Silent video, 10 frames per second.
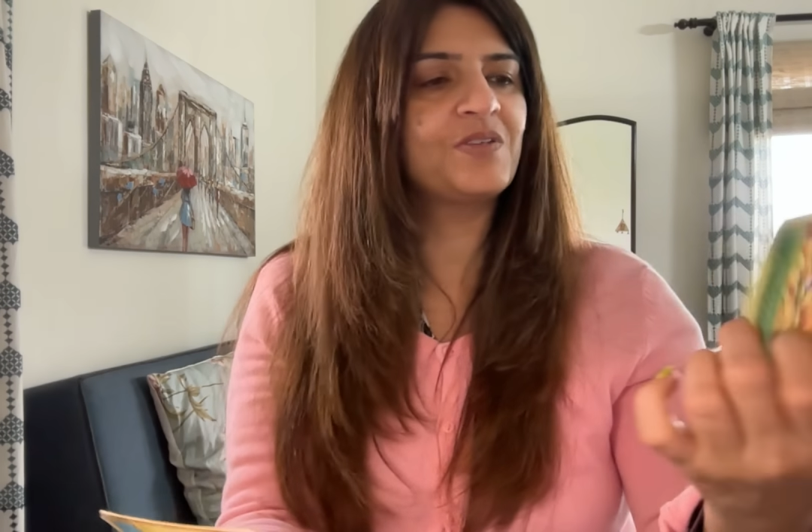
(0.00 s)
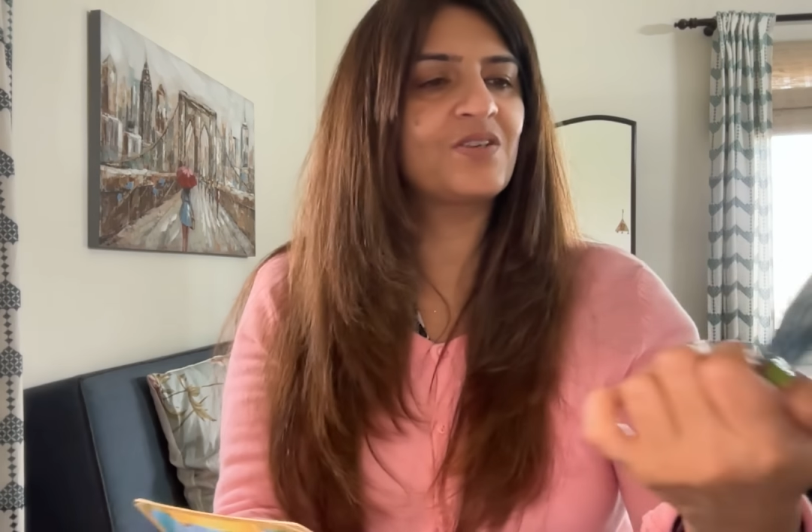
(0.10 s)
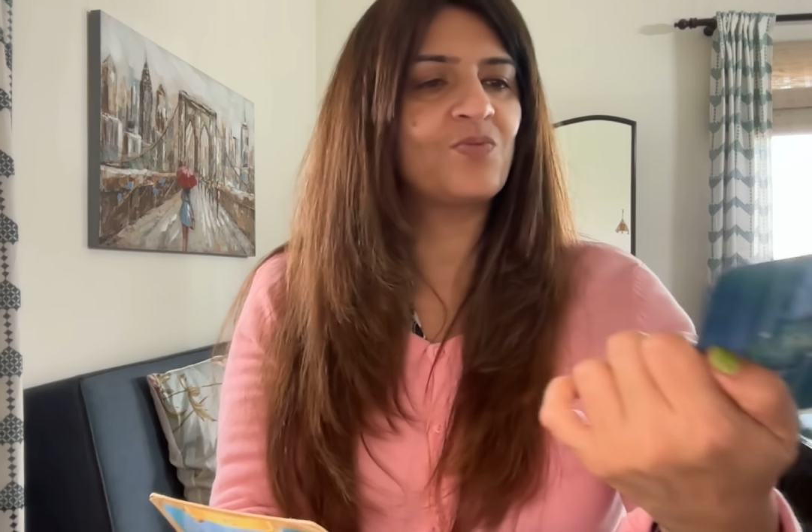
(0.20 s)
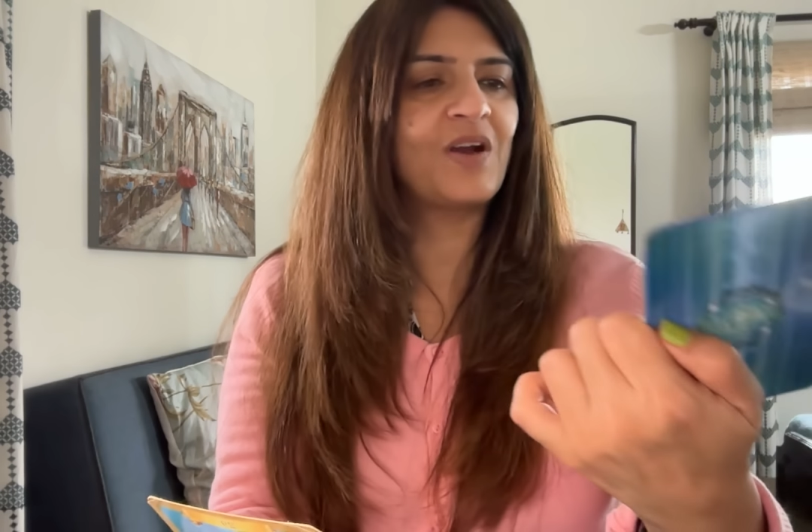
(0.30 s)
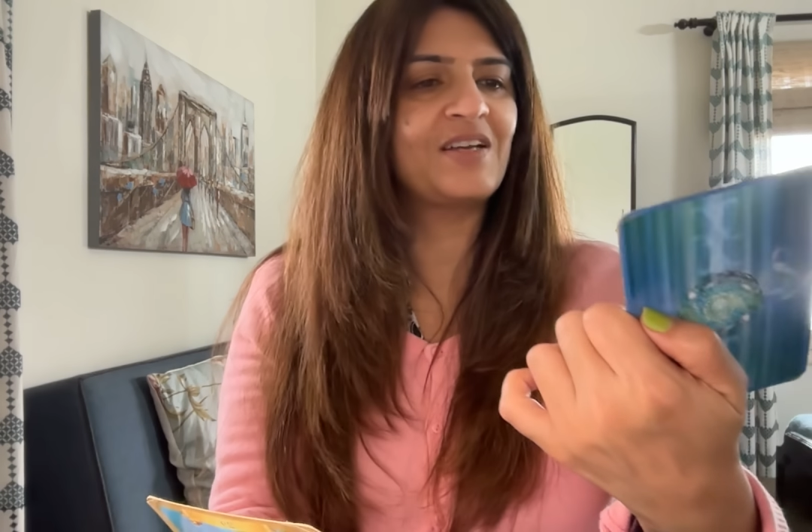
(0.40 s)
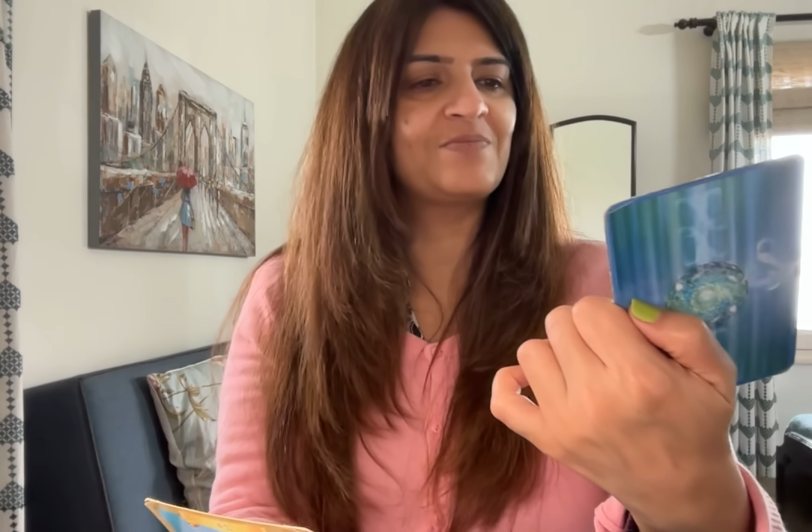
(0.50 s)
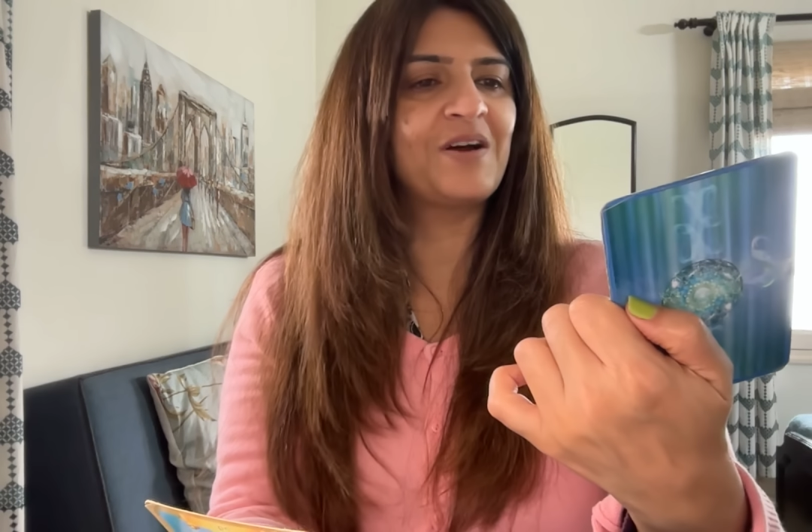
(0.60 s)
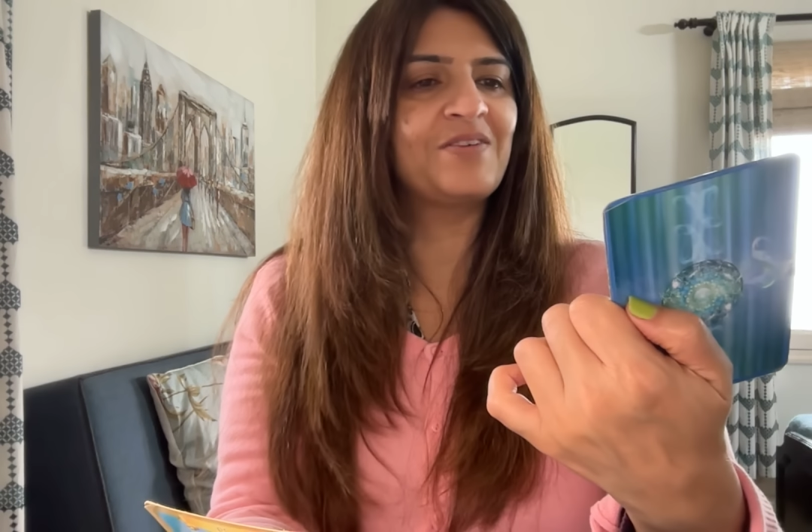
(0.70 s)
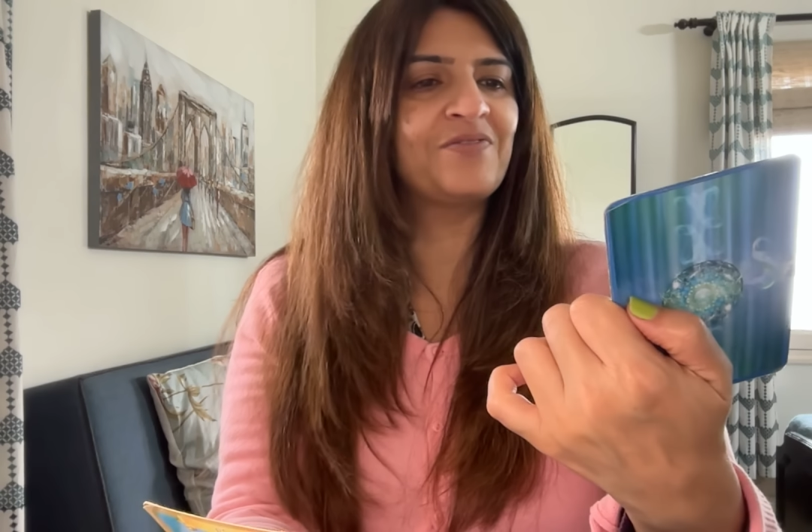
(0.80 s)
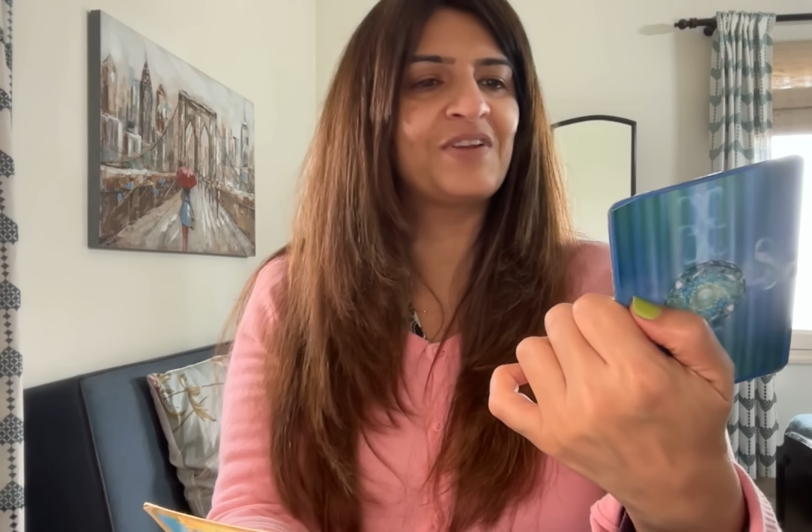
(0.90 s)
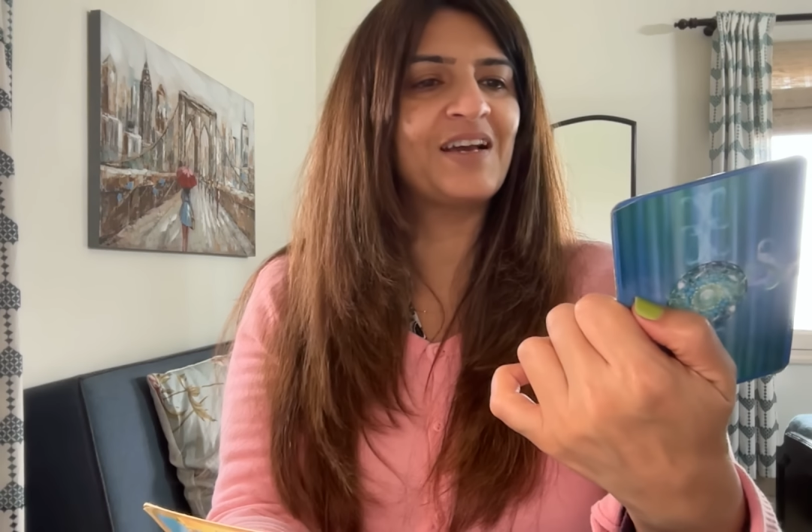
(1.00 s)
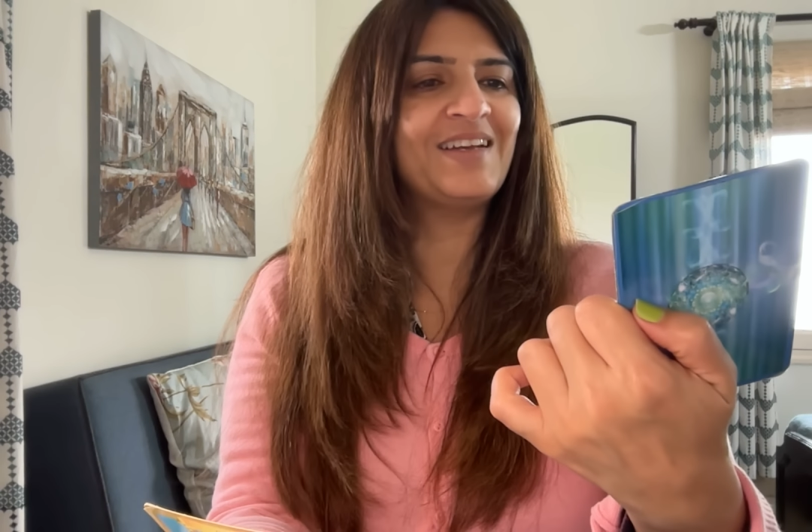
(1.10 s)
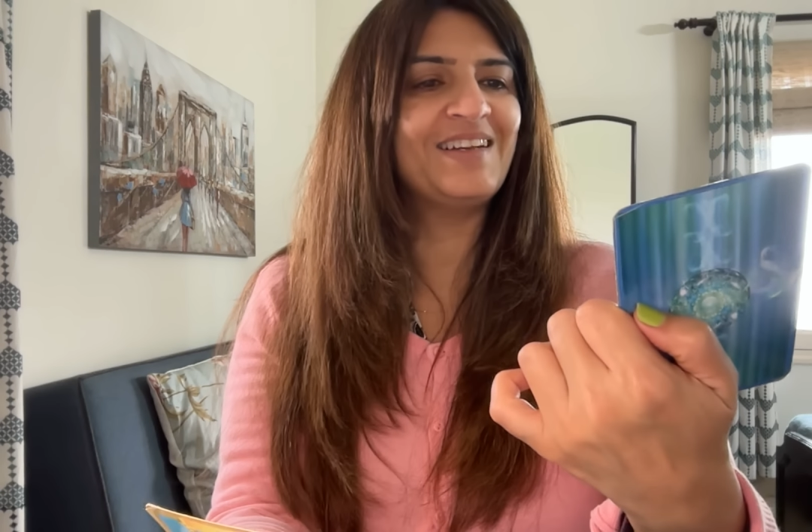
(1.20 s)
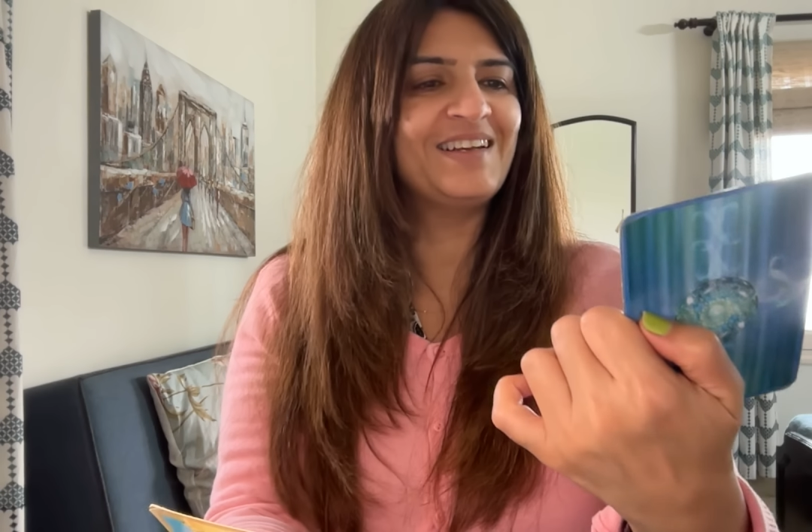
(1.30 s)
it's a white butterfly.